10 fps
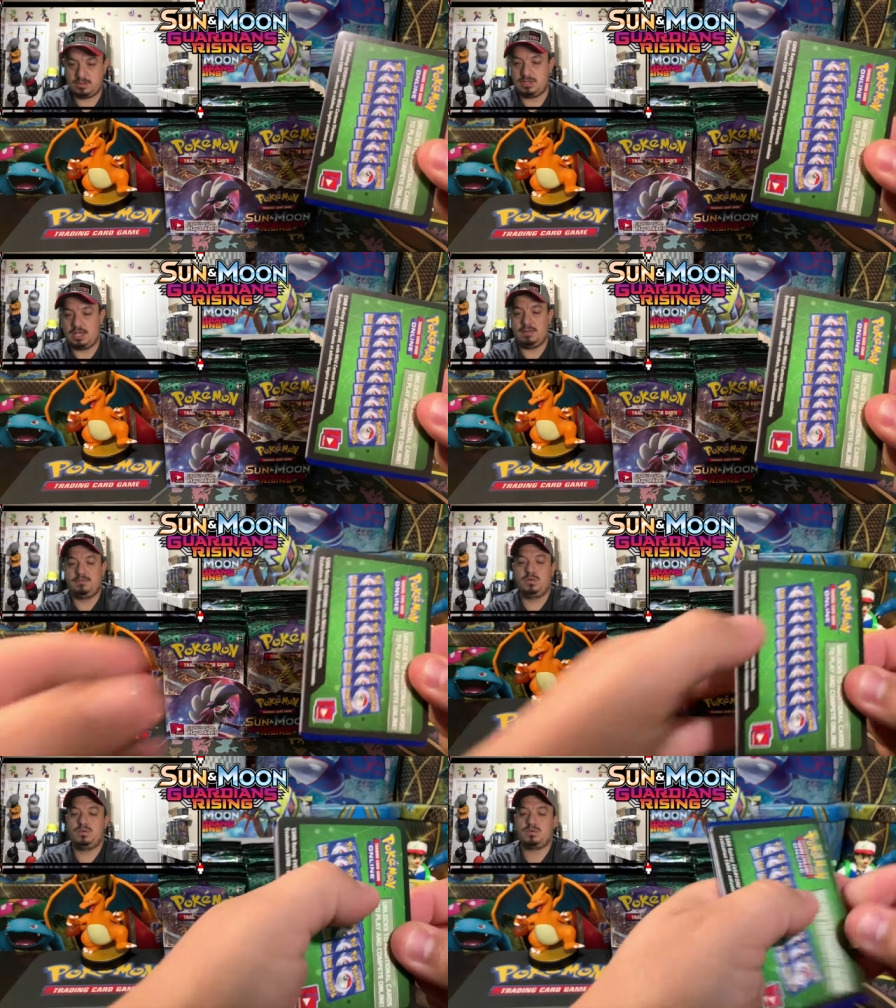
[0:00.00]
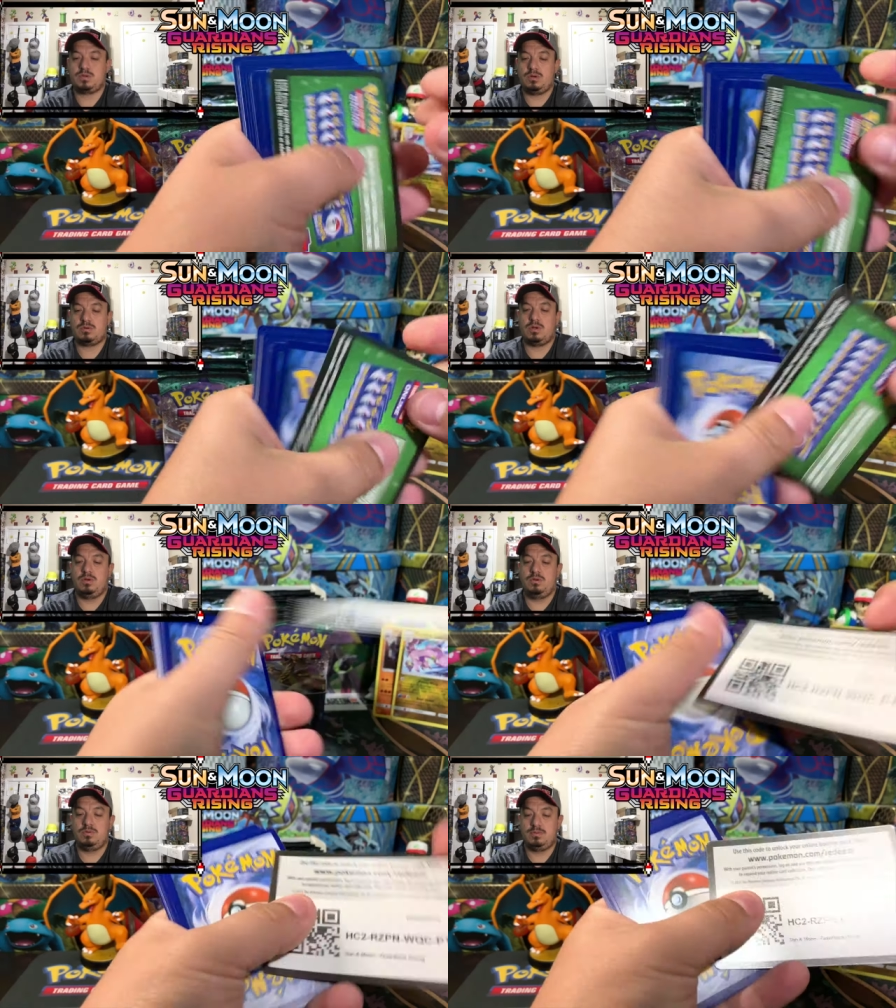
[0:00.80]
Tapu
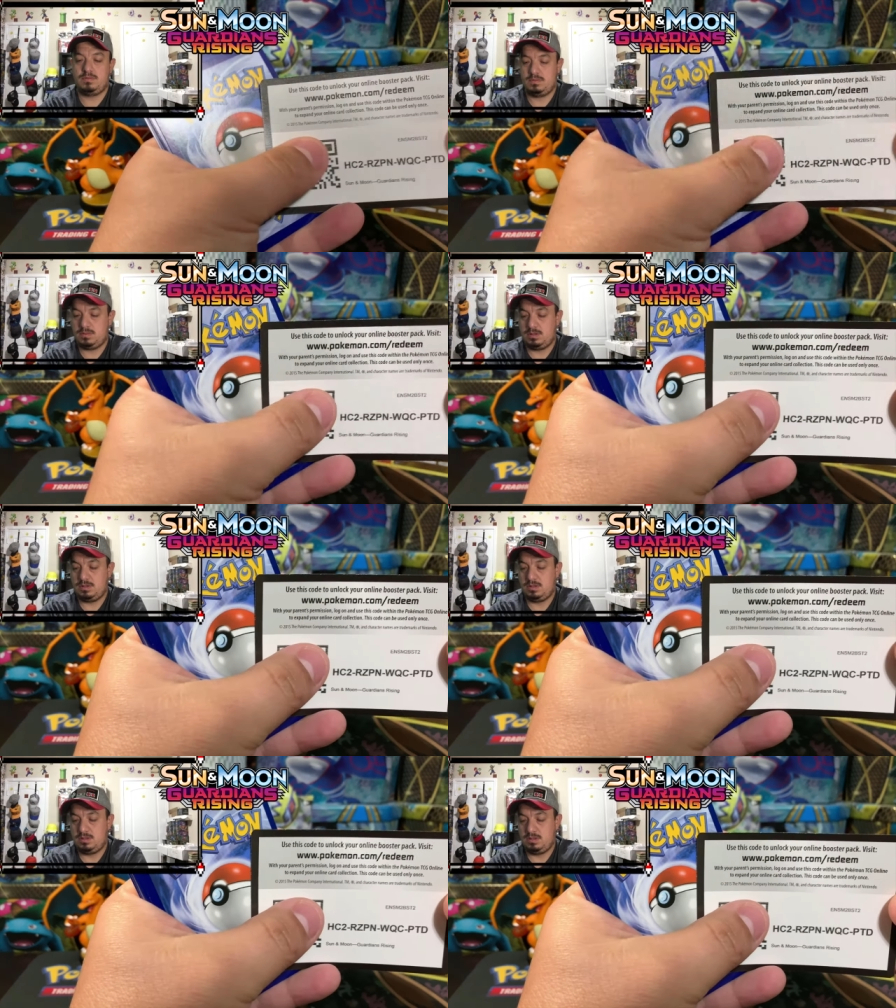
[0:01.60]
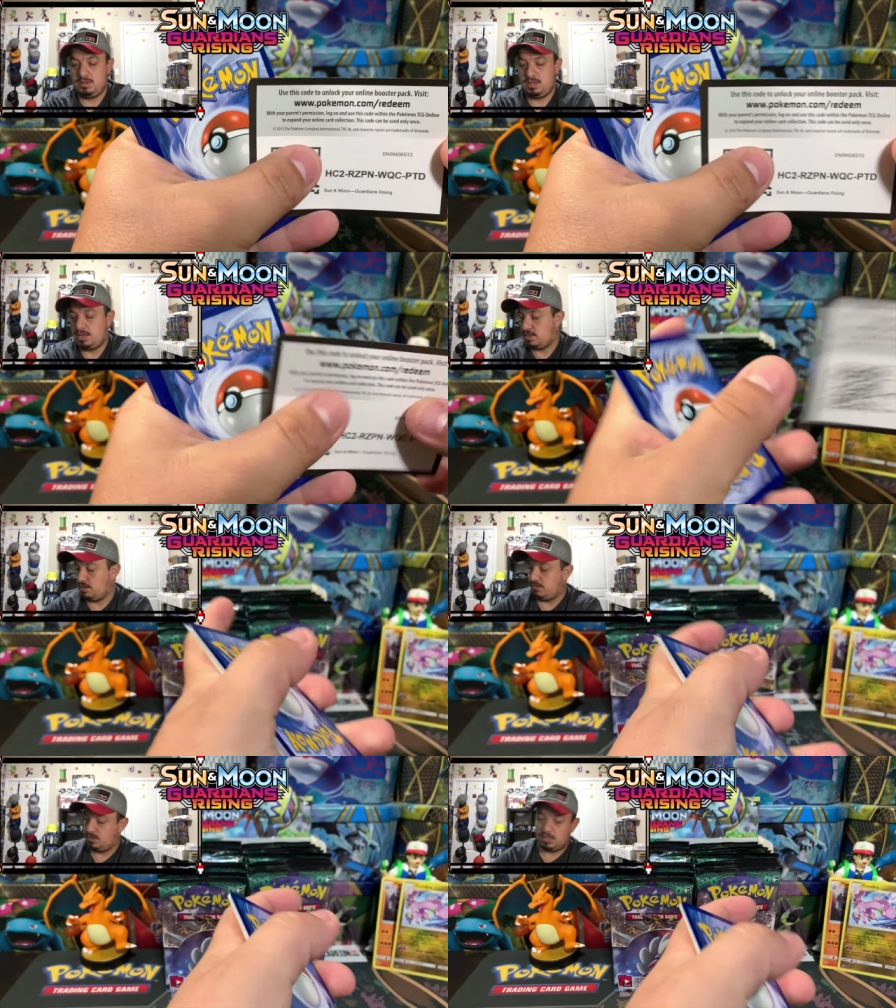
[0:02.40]
Koko. I
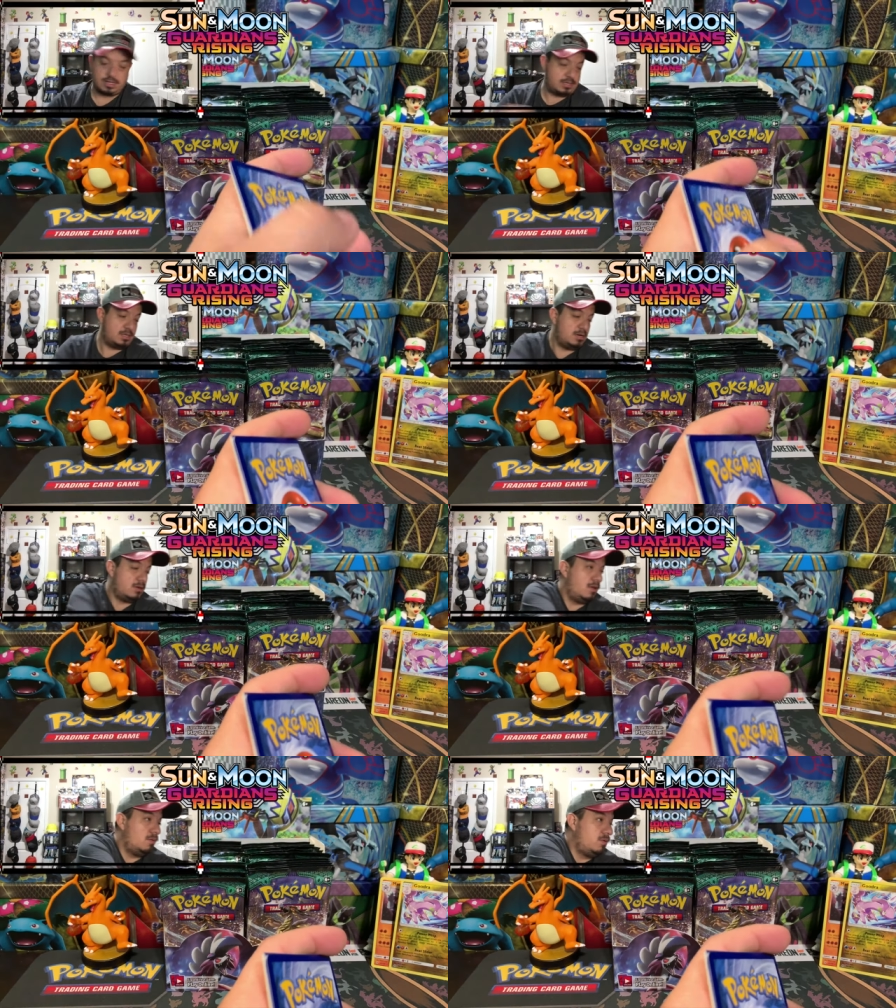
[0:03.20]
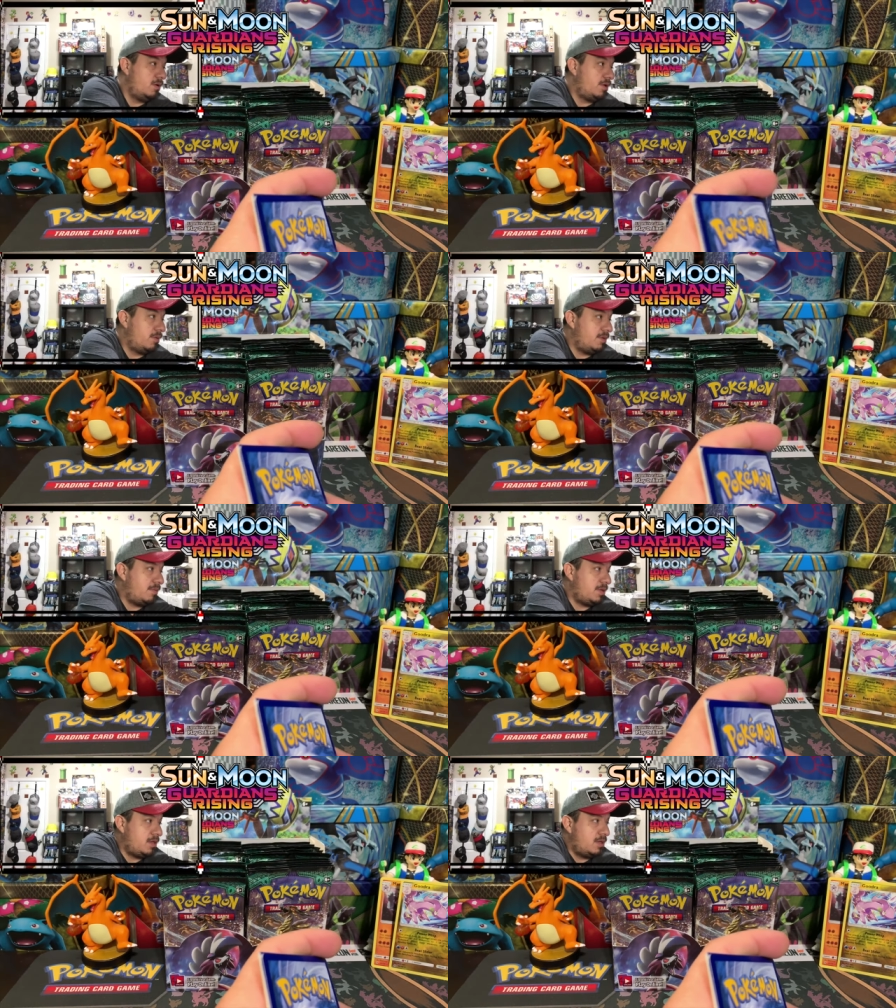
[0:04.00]
think the music is a little low. Hold up,
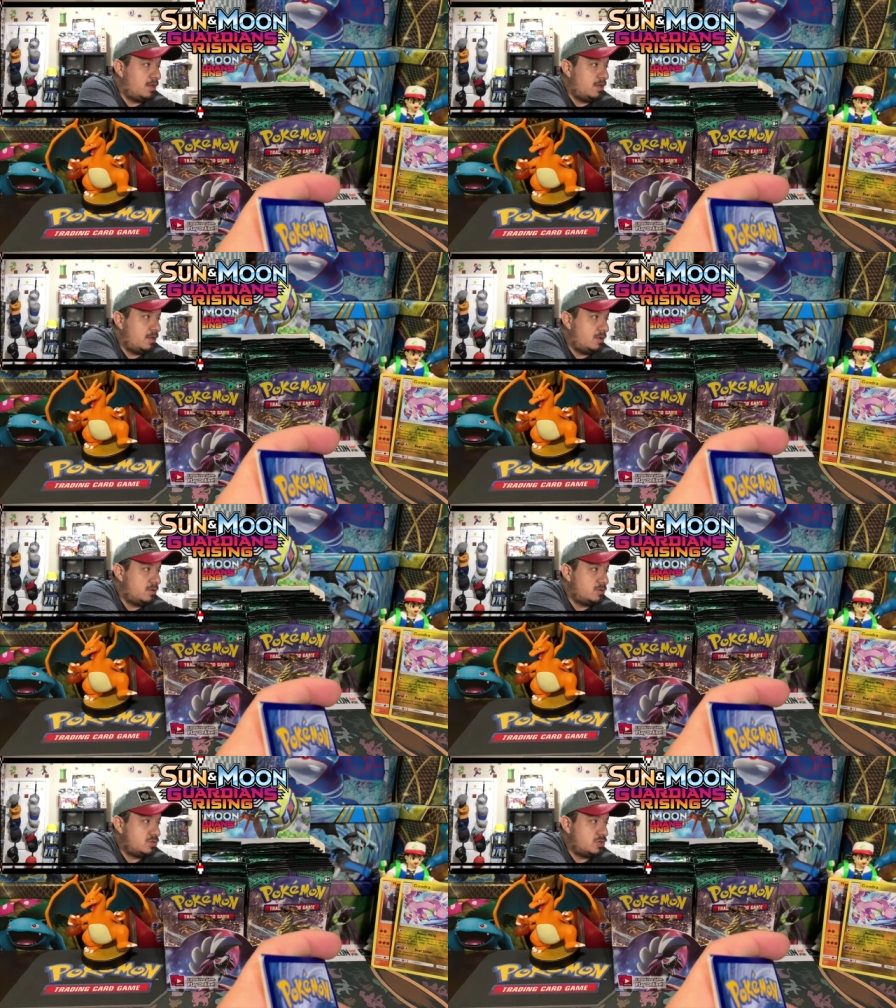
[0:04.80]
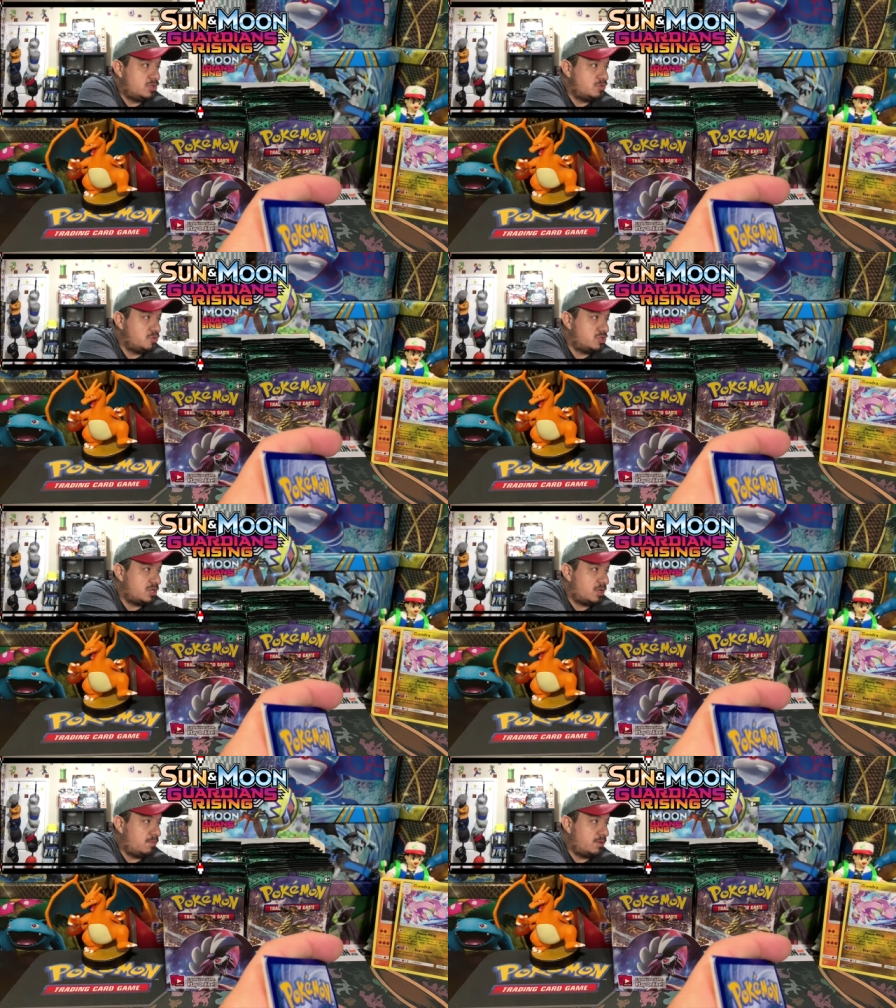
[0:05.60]
let me turn this
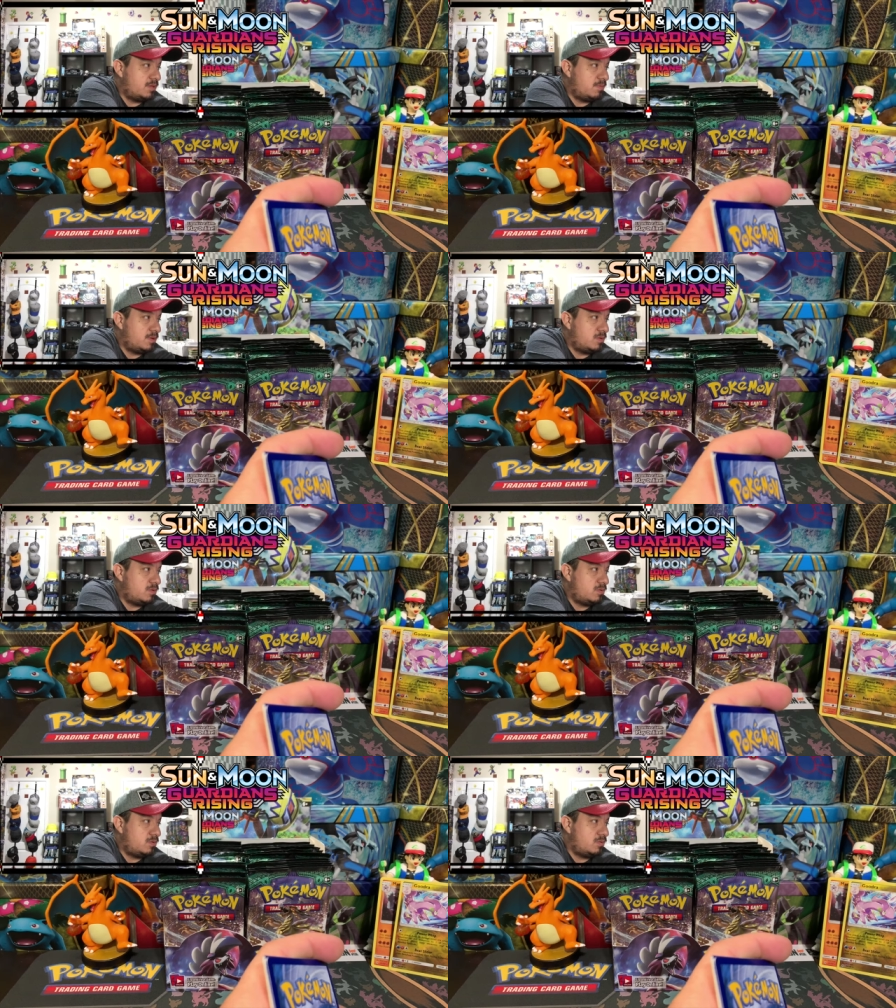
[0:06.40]
music up a little bit.